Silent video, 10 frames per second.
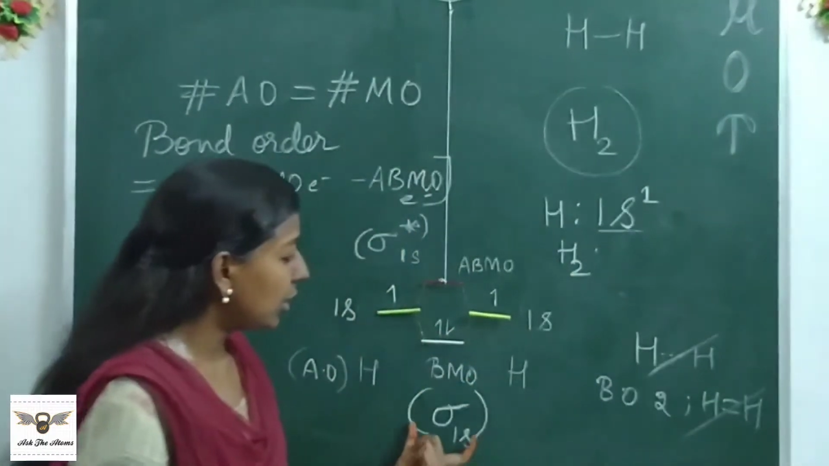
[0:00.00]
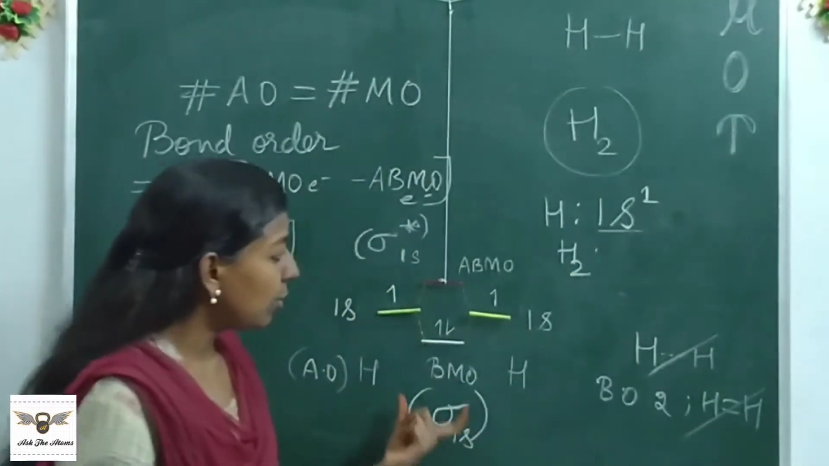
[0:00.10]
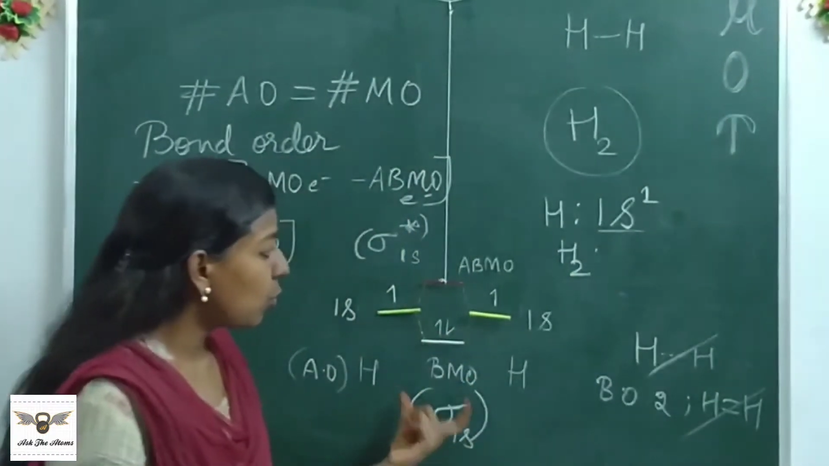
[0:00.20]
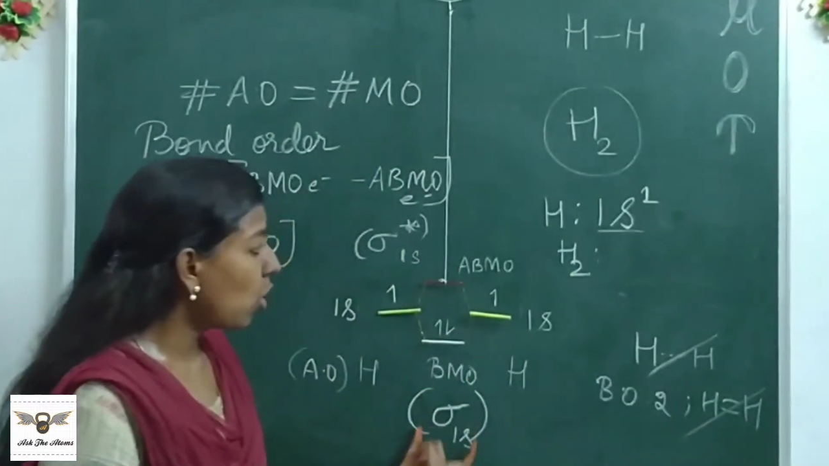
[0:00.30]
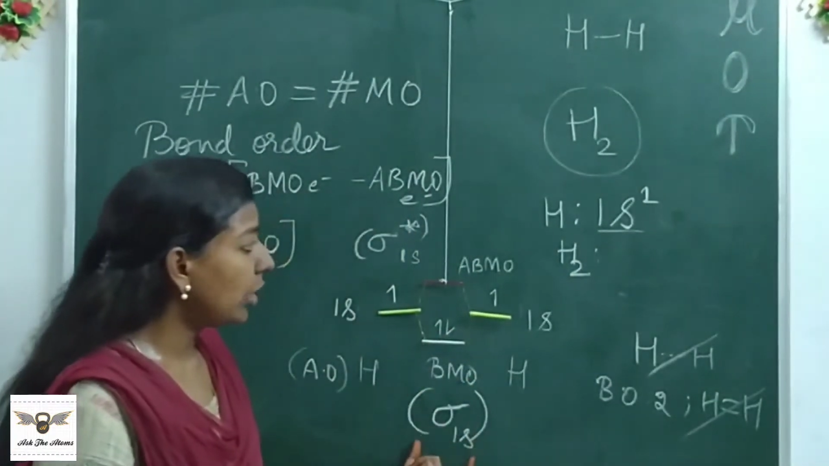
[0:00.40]
the
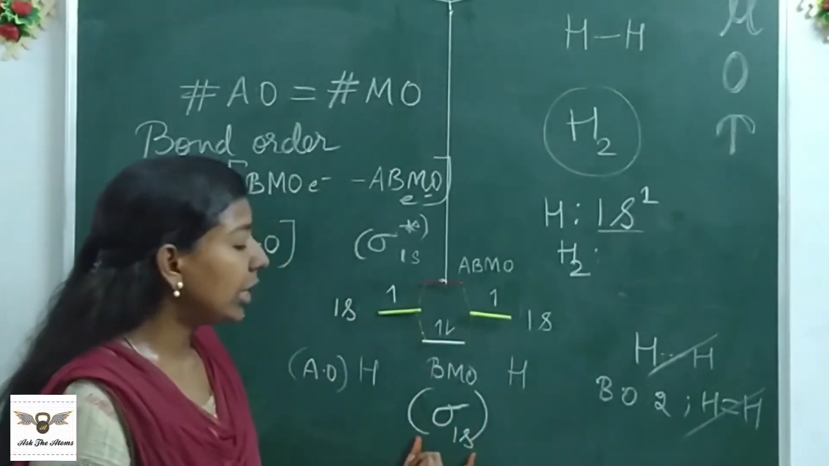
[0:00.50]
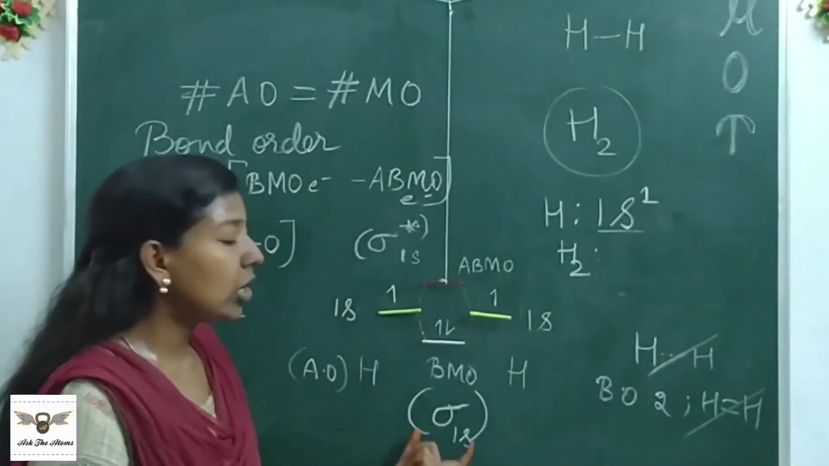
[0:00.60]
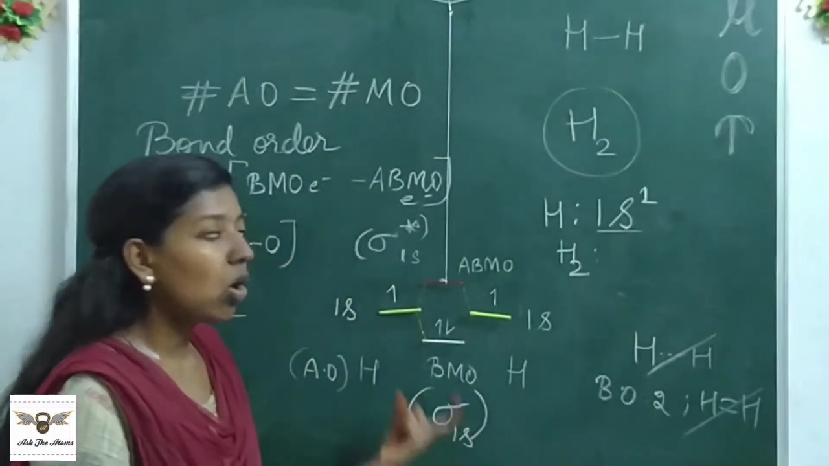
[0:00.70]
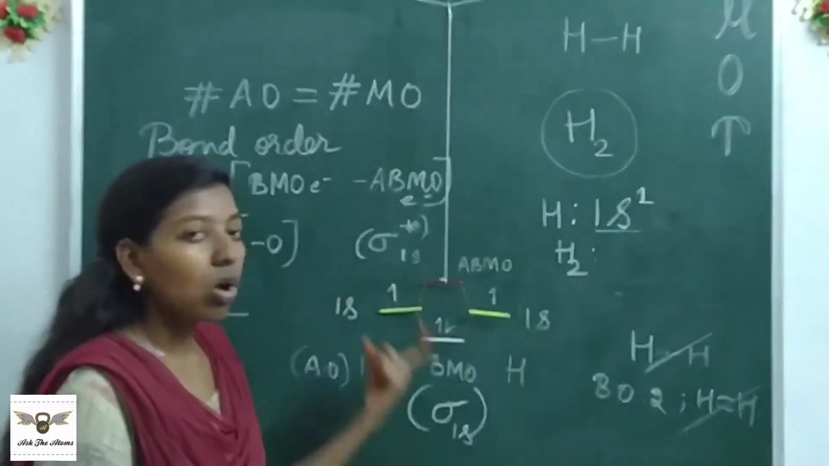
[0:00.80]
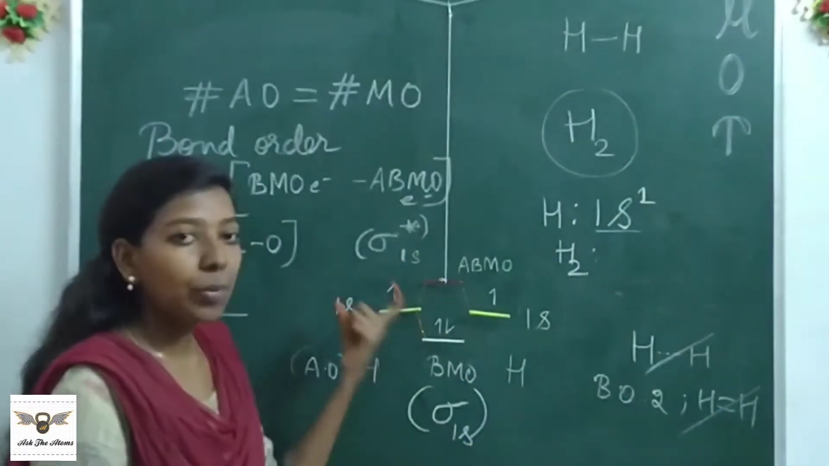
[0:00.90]

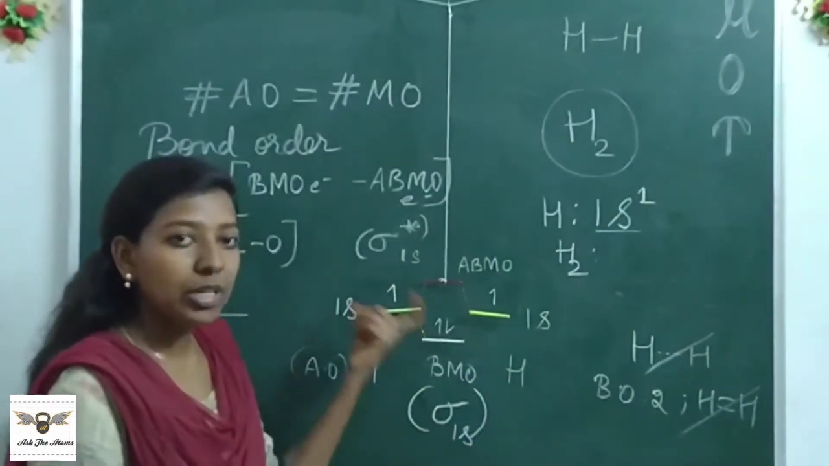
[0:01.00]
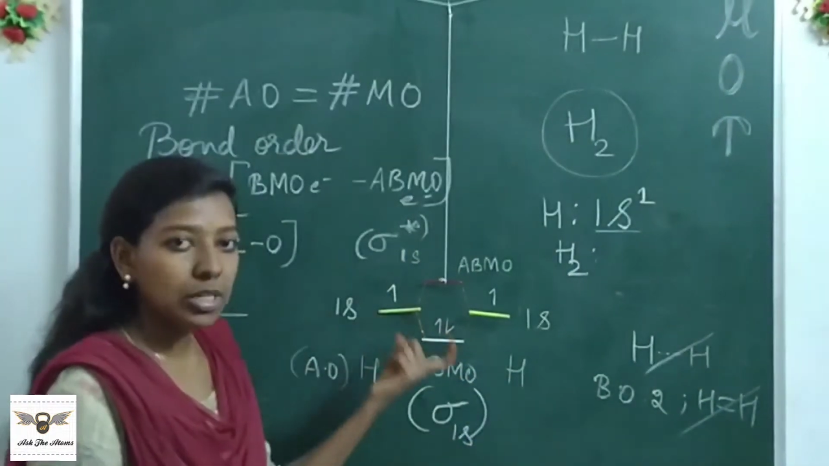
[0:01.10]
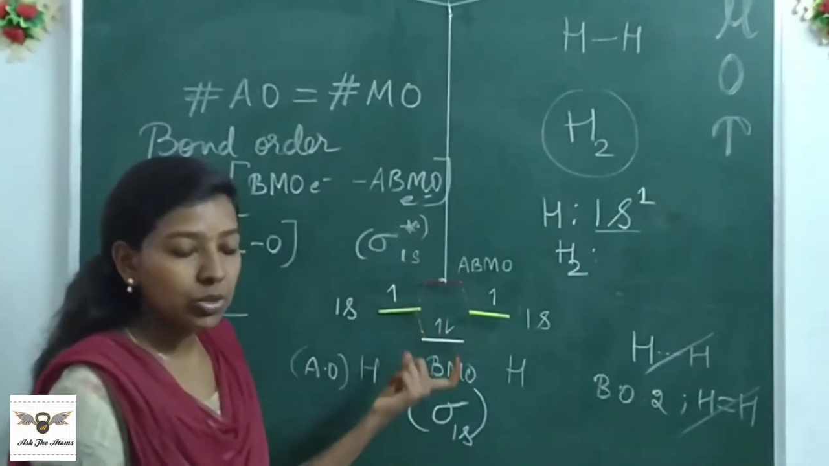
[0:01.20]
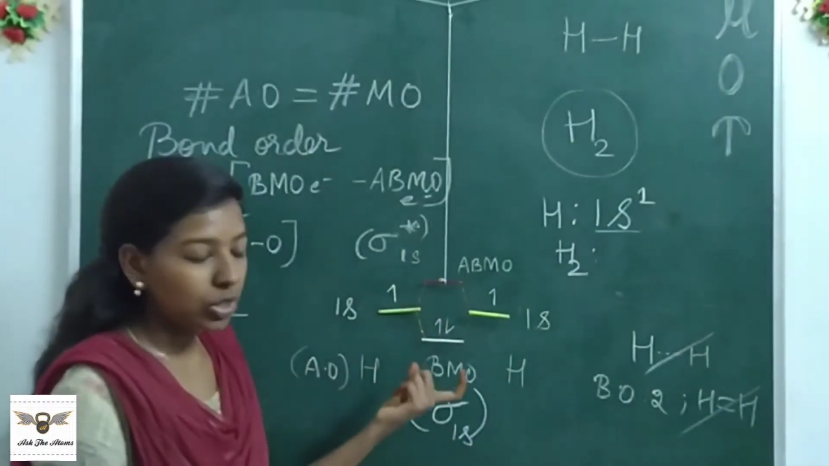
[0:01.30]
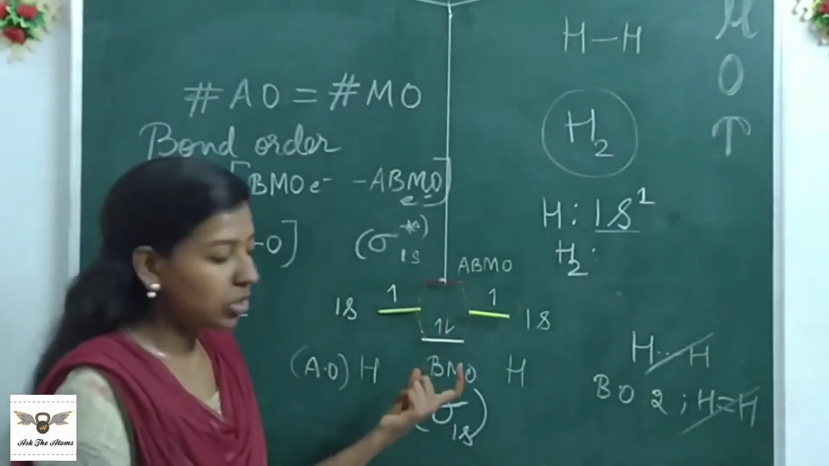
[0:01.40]
molecular
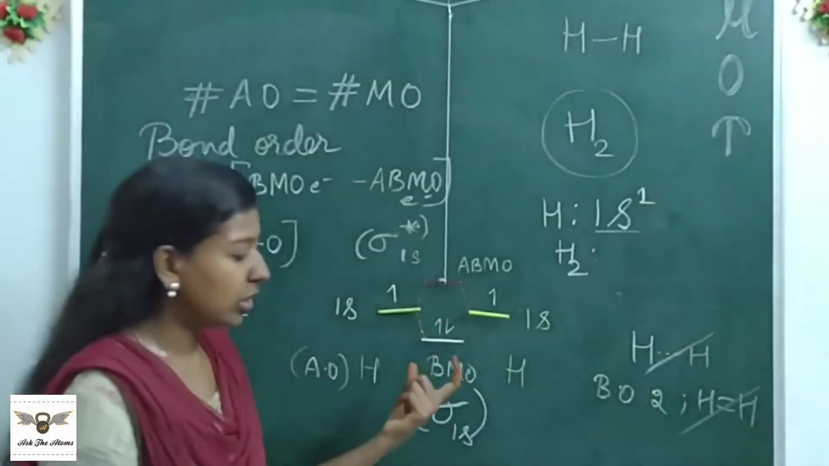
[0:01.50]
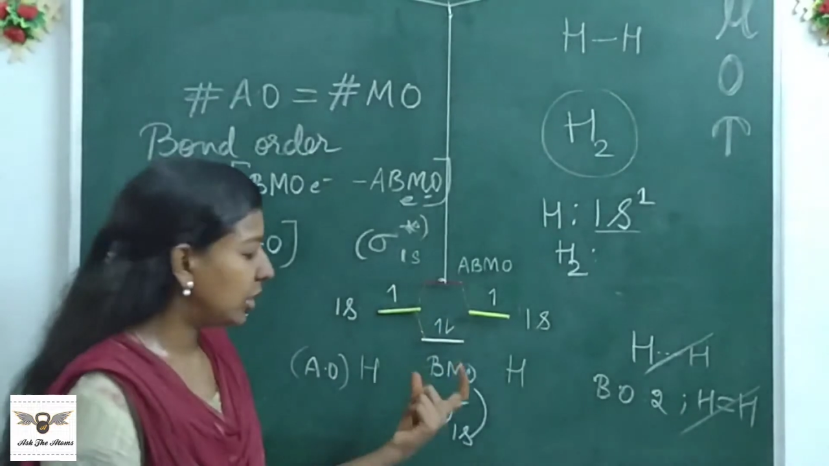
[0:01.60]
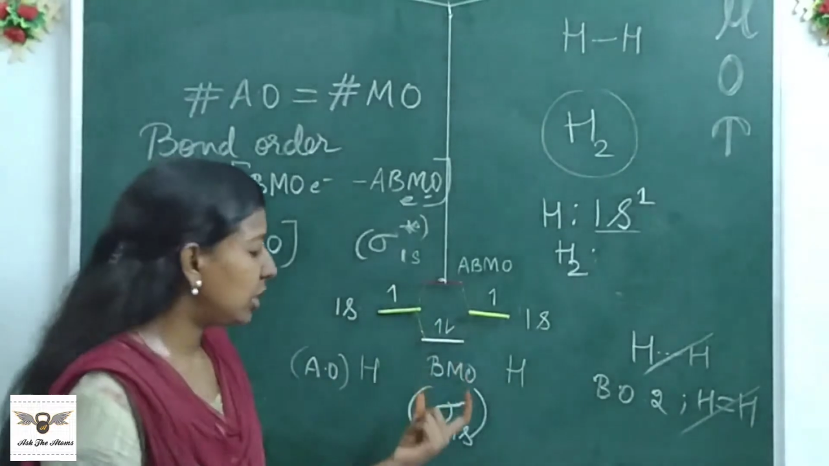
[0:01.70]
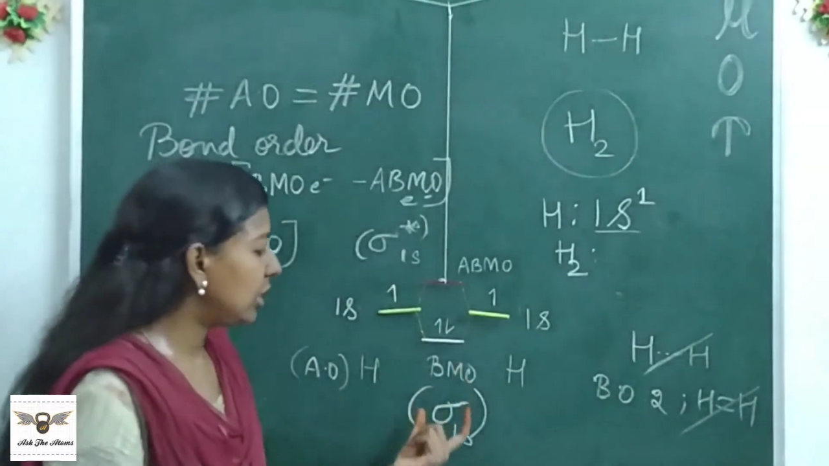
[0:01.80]
orbitals you need to write.